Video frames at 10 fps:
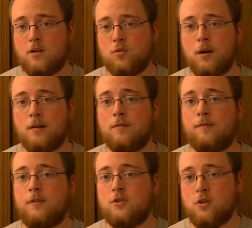
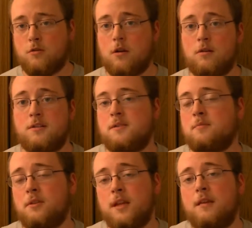12 jurors
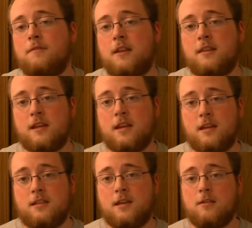believe that the
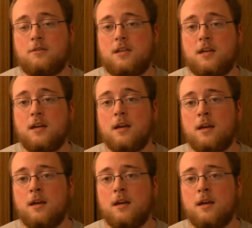kid is guilty.